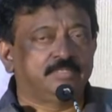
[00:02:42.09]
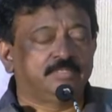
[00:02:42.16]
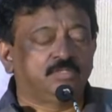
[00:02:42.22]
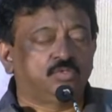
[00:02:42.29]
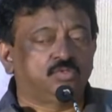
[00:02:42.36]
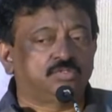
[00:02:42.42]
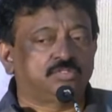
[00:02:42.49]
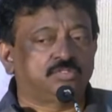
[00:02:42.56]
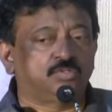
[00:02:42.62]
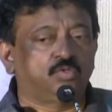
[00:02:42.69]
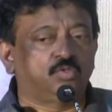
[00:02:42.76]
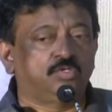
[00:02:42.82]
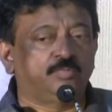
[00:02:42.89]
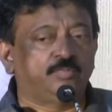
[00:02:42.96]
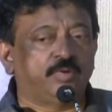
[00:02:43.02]
Because the
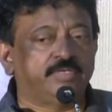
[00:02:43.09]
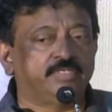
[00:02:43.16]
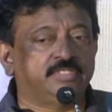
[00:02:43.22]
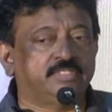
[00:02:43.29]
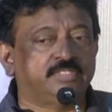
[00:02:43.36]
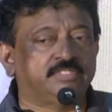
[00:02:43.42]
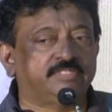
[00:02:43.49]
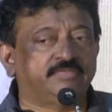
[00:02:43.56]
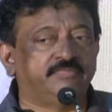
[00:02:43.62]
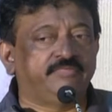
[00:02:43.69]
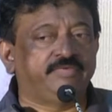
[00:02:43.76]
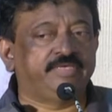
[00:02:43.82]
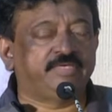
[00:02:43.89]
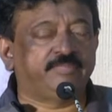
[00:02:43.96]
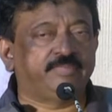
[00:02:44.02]
whole point is a
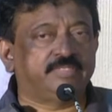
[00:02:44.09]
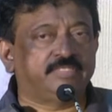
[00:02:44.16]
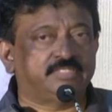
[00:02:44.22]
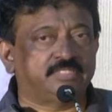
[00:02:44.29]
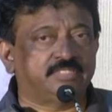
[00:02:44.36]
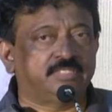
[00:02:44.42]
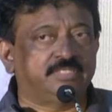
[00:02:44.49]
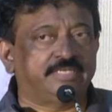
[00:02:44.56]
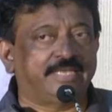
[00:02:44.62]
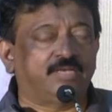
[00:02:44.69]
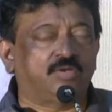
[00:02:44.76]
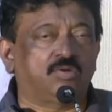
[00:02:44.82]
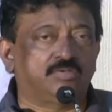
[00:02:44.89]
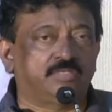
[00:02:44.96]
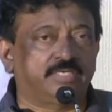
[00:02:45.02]
weak person
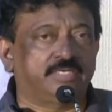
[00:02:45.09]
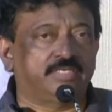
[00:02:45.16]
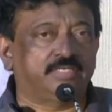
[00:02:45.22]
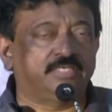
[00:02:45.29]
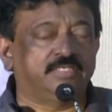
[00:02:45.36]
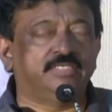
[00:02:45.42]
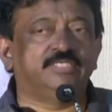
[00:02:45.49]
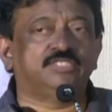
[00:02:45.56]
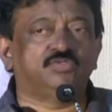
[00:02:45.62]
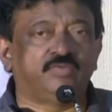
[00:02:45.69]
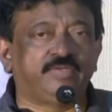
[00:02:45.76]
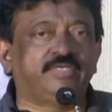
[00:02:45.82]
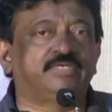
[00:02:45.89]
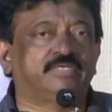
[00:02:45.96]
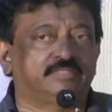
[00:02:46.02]
cannot, and a girl is
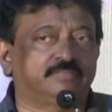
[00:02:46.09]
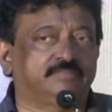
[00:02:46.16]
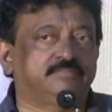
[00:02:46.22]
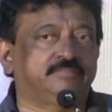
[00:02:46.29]
weaker,